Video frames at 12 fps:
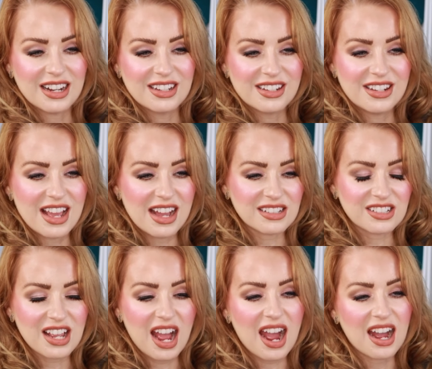Annette
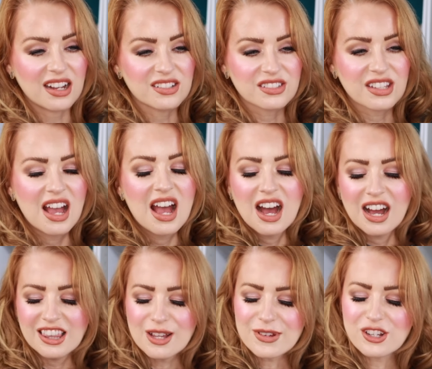has,
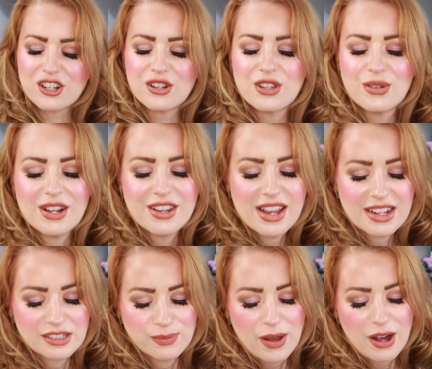let me show you
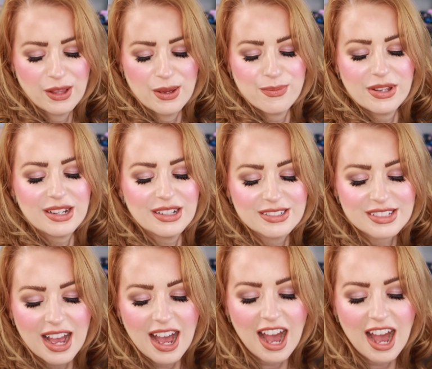Annette's palette because